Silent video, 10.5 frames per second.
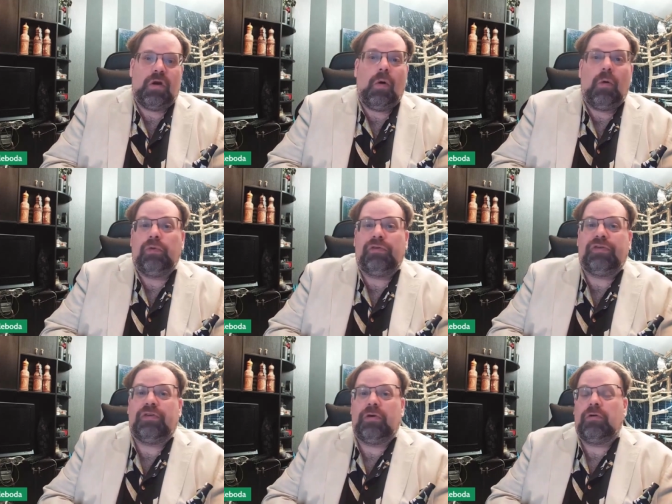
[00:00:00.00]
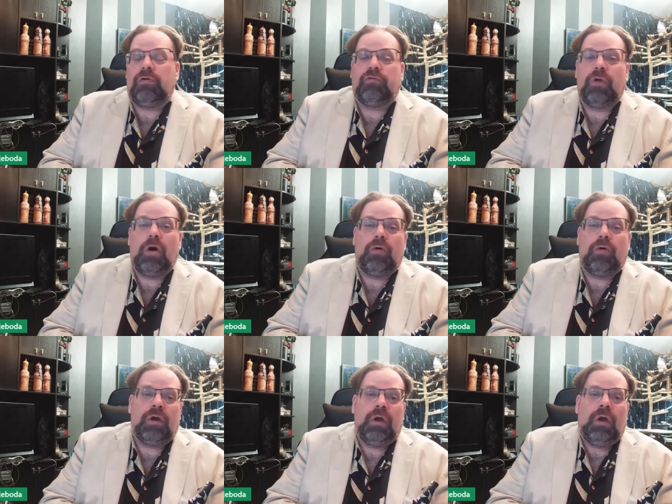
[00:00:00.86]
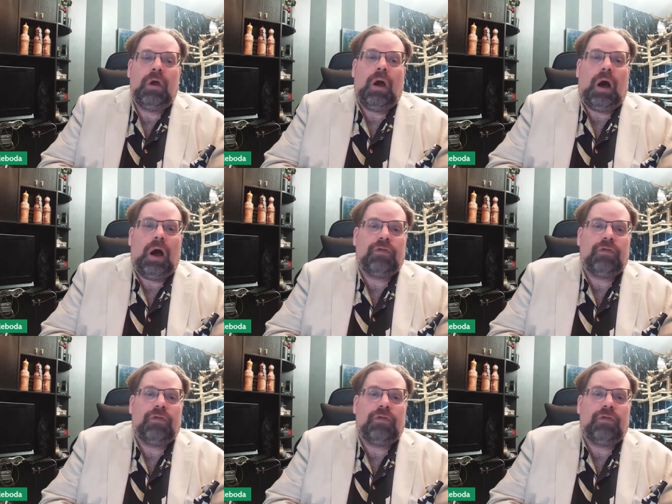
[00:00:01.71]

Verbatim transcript: old Silk Road, uh,